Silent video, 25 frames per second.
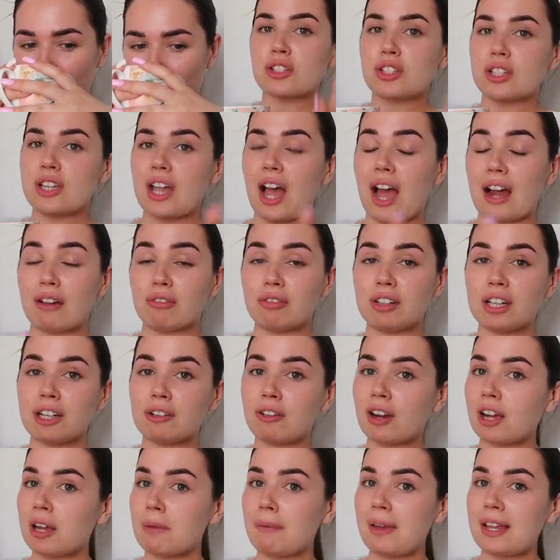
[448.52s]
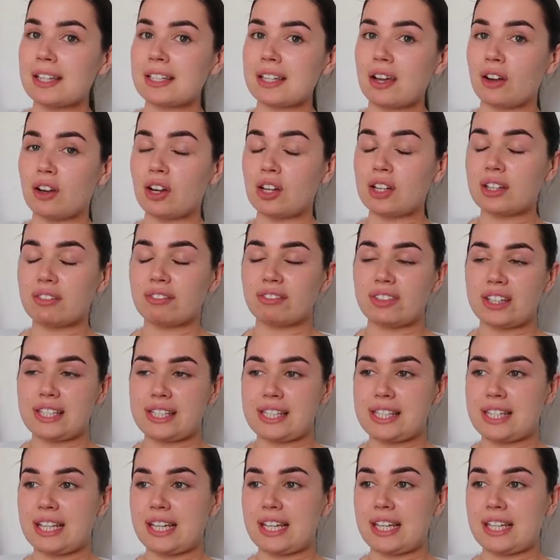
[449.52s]
So yeah, I really recommend downloading
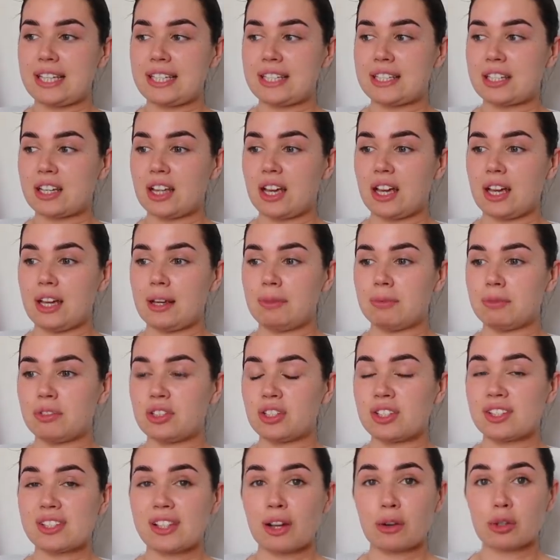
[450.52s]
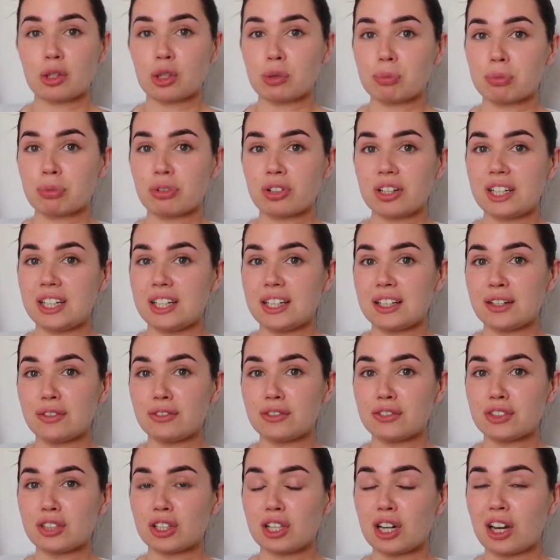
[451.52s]
Vinted to sell your
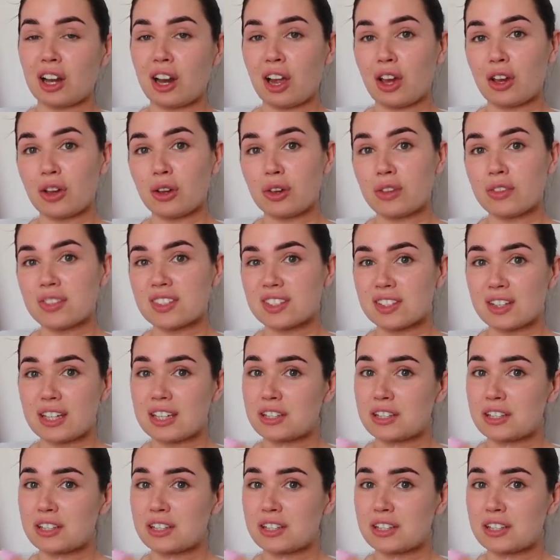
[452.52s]
pre-loved clothes.